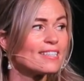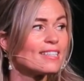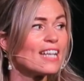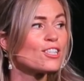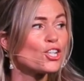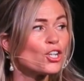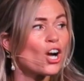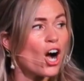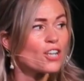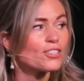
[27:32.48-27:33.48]
that took
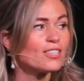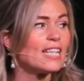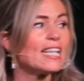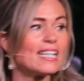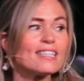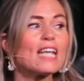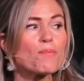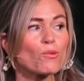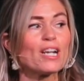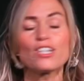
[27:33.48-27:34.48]
our sin and
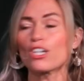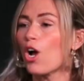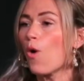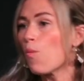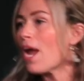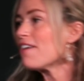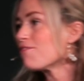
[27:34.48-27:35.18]
separation away from